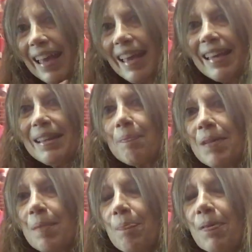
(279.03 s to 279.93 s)
and the
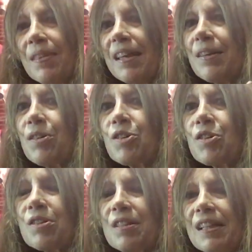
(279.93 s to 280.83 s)
people that are
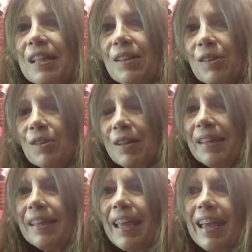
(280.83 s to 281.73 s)
just like
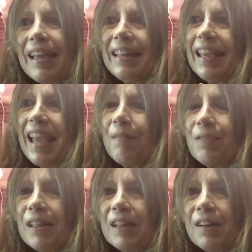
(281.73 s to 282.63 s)
looking and they have
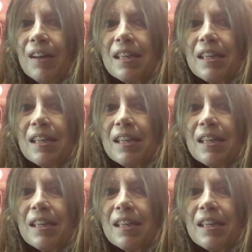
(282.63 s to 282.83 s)
their